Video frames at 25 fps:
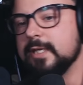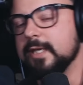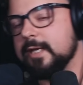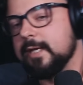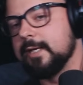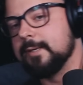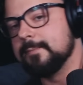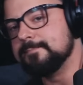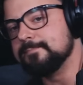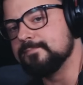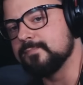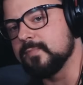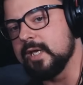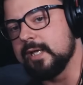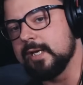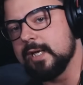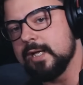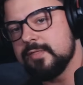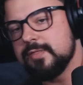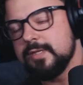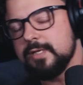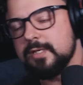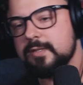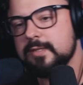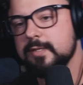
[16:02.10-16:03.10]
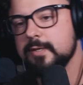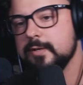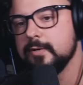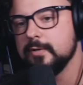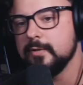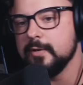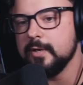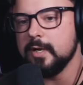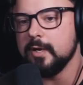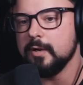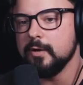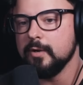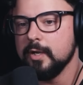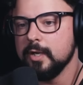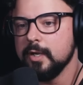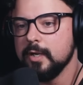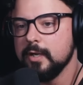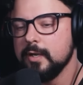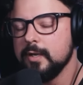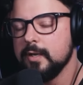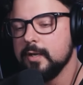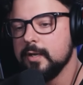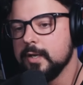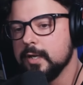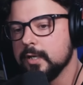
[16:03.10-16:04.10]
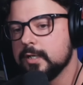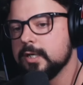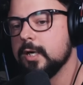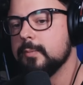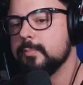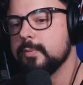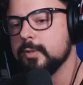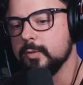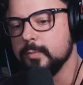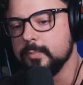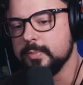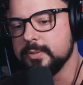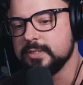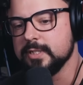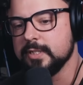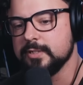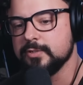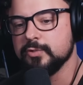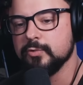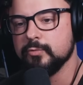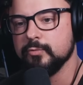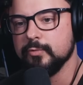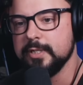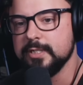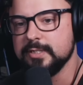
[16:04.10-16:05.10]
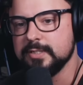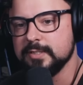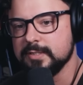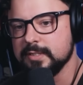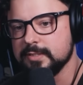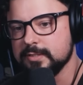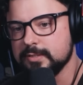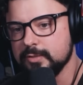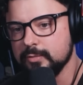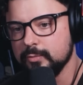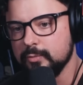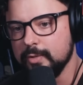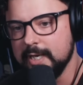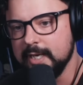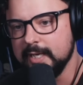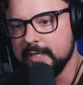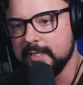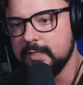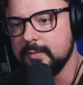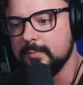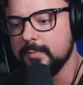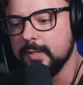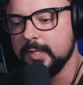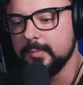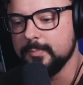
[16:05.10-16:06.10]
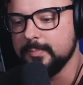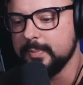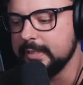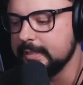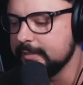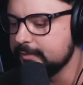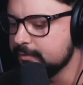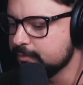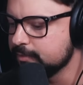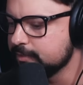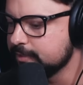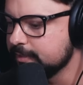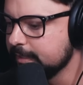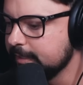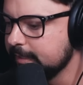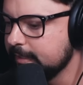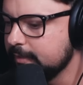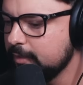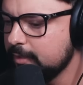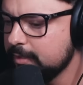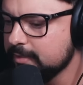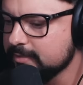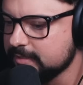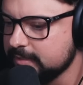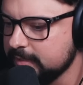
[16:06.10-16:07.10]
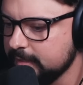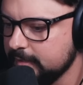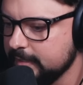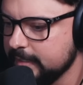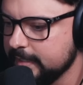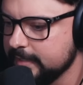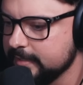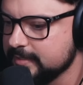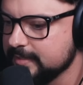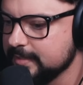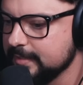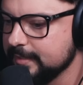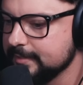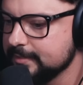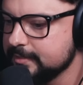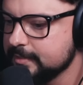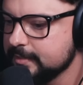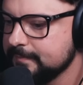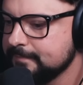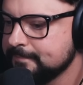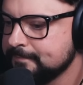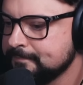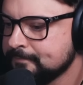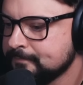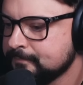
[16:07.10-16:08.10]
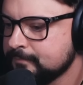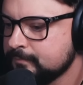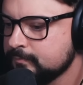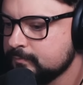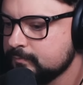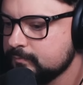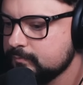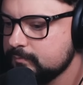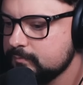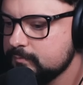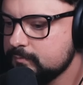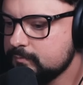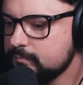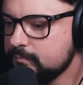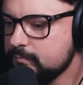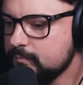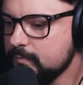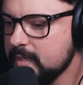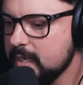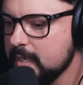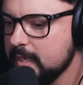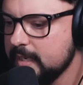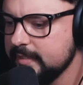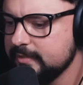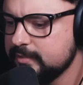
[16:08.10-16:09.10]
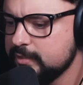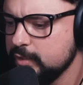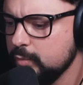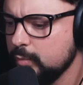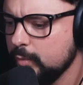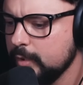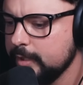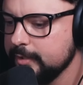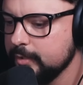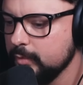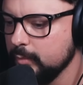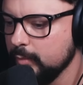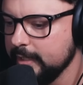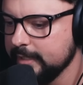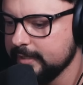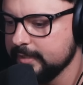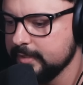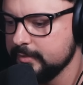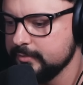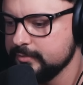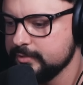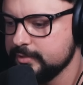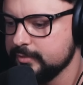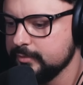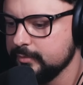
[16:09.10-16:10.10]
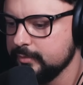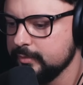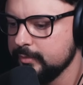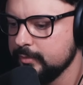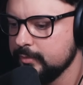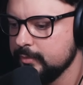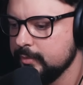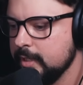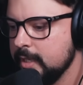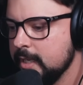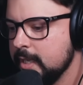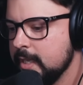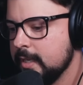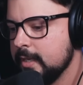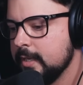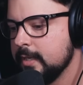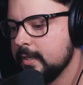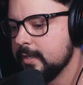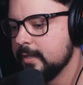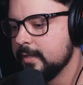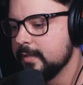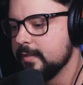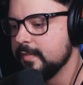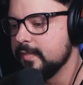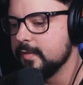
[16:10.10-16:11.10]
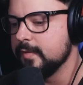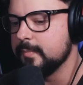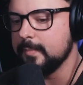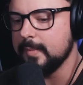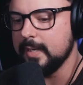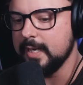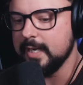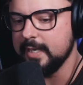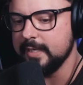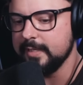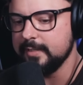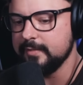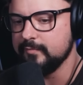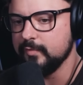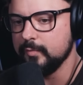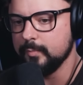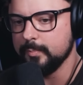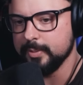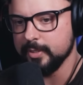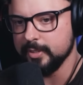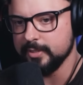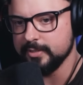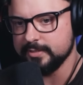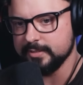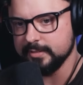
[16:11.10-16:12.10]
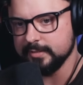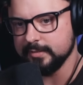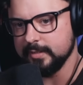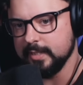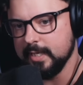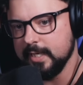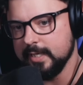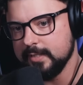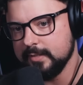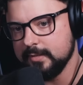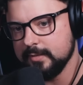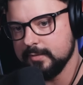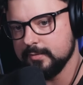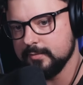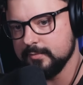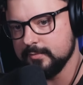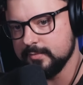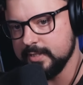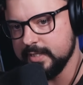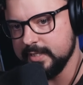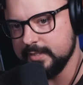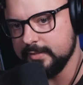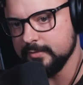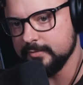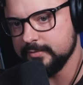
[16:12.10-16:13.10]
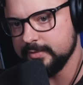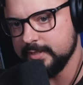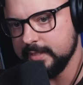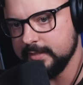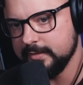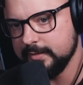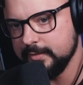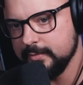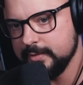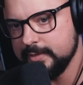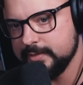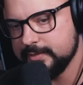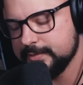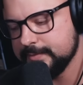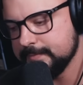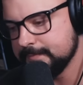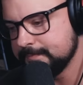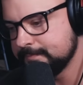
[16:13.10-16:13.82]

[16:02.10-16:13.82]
it. And I think there are a couple of potential reasons as to why he might be interested. In all seriousness, I do wonder what goes through the mind of a person like Daniel Day-Lewis.